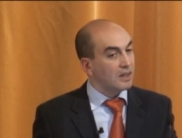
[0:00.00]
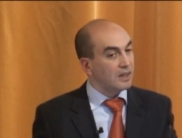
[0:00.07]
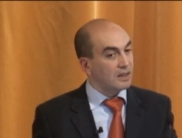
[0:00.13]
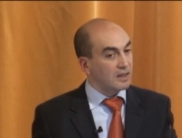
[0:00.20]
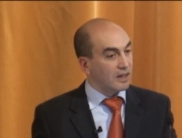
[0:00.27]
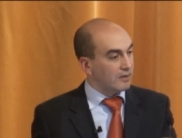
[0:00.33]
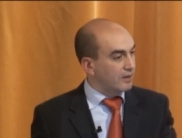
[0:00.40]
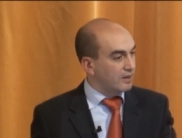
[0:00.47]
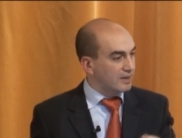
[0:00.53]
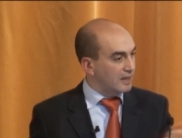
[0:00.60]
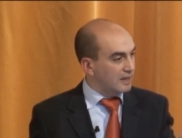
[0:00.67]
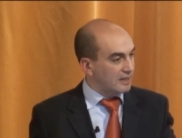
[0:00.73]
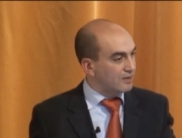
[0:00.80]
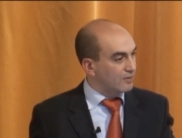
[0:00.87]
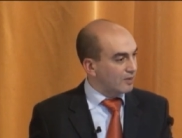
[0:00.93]
Now, you could say
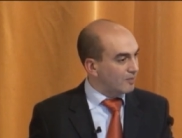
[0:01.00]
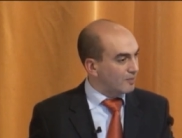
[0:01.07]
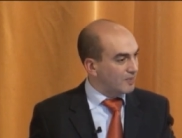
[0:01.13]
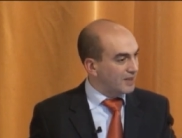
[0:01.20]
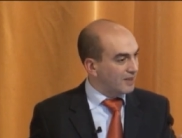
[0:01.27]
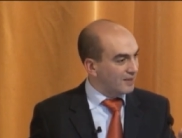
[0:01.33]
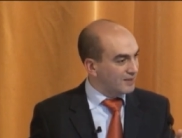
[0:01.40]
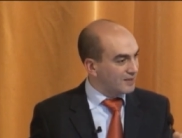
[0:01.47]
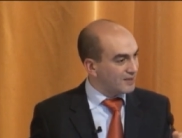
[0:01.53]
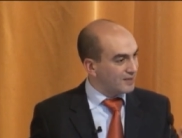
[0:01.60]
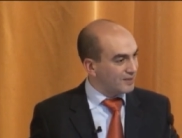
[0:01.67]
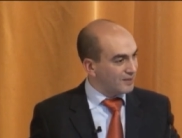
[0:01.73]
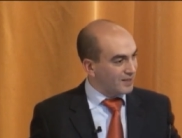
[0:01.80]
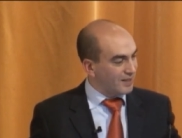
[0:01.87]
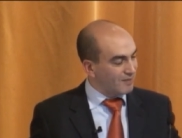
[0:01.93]
that's normal because
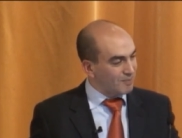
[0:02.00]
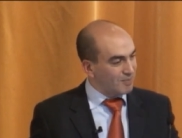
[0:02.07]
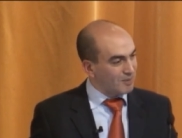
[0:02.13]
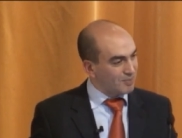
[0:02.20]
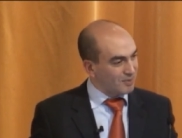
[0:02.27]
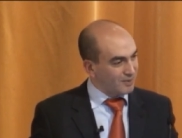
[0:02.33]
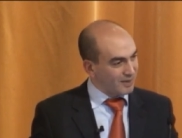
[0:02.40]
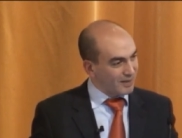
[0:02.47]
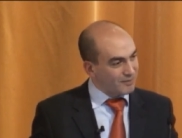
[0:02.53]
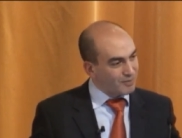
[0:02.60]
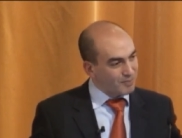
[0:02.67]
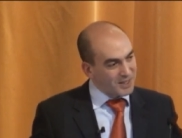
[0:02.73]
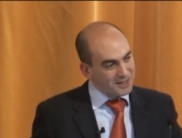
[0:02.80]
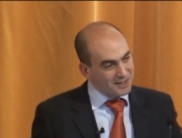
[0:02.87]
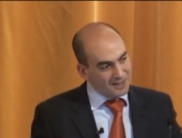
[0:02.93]
you're giving people
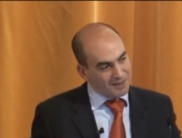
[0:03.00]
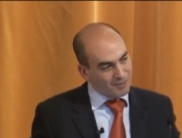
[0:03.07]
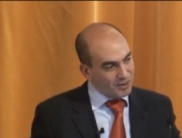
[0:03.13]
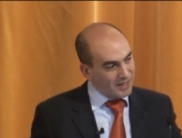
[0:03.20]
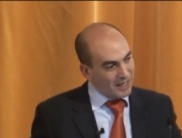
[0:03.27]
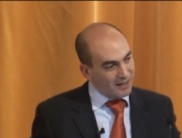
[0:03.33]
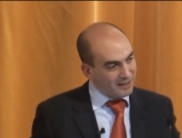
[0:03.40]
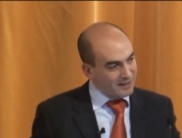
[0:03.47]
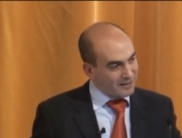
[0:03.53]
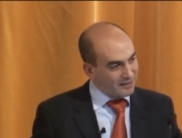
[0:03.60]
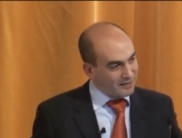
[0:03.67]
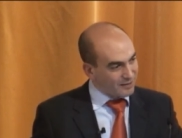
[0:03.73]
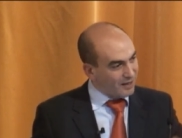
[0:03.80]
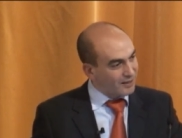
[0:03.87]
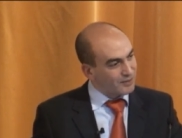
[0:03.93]
information in a modality that they're
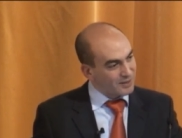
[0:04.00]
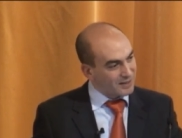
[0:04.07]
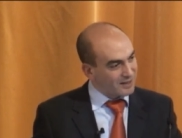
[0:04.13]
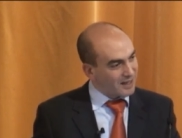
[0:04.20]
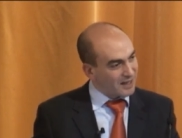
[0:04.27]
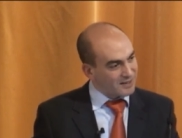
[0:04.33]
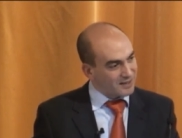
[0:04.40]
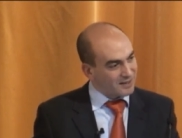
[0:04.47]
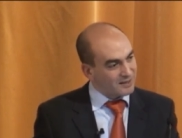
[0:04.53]
not doing the task in.